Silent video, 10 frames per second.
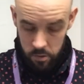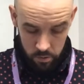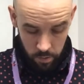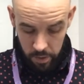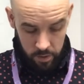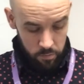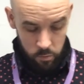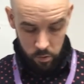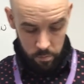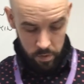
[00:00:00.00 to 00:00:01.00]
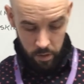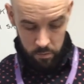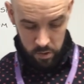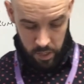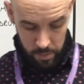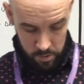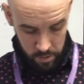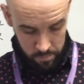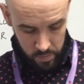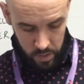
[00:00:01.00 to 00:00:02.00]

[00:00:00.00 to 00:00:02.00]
So a microphone could be a receptor.